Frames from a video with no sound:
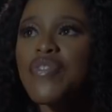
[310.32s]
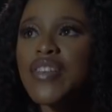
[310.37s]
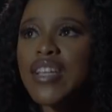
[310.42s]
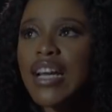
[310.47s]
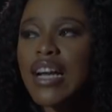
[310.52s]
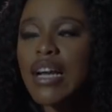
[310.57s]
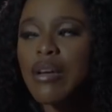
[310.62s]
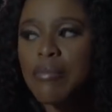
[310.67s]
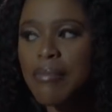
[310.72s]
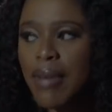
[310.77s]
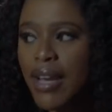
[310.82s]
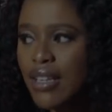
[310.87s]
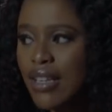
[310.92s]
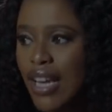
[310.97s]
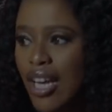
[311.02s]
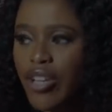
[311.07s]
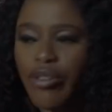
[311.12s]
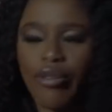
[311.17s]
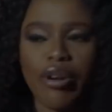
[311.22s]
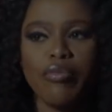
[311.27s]
feel like I'd make
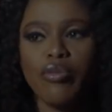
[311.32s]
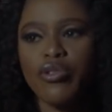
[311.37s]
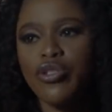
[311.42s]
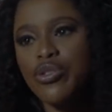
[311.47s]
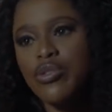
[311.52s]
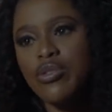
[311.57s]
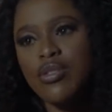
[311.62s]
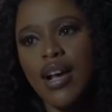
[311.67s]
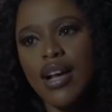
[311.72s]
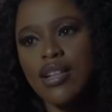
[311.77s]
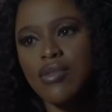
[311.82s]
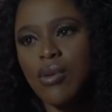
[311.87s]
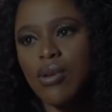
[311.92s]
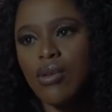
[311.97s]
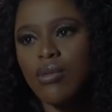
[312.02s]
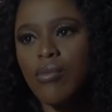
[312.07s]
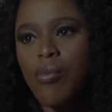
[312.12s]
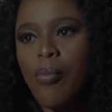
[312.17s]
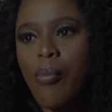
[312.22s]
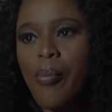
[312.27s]
like a great producer as
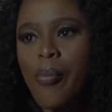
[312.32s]
well.